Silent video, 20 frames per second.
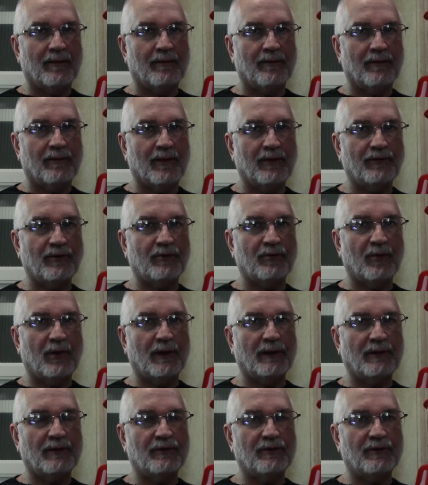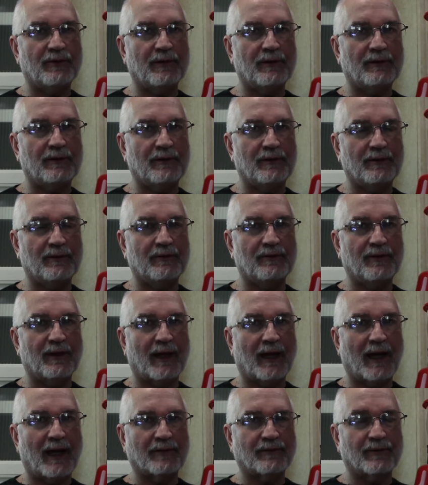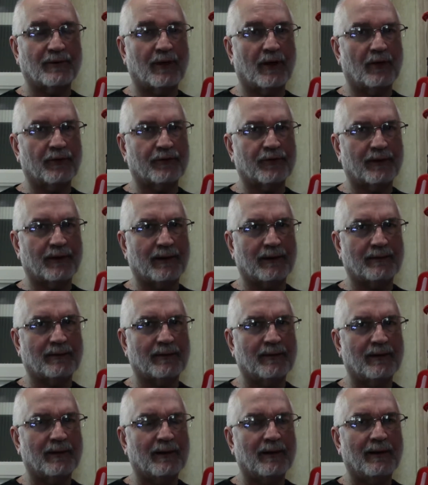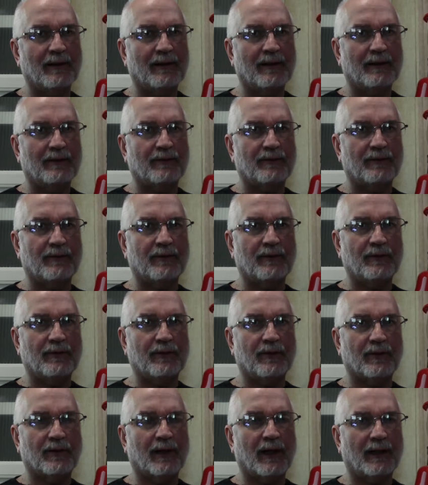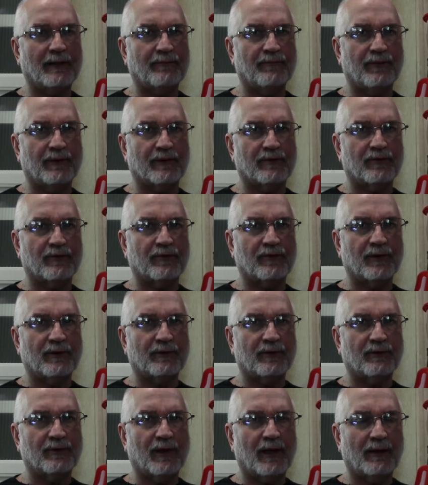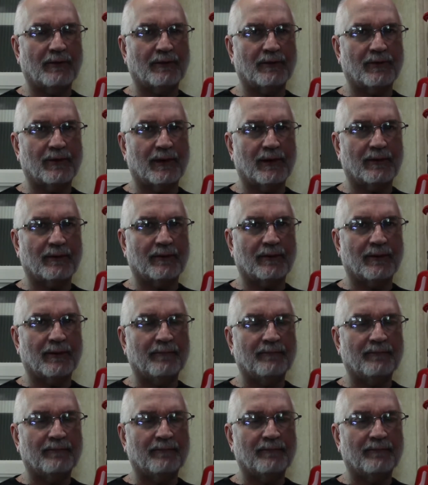This is what you should use as an alternate to your light fixtures in your travel trailer,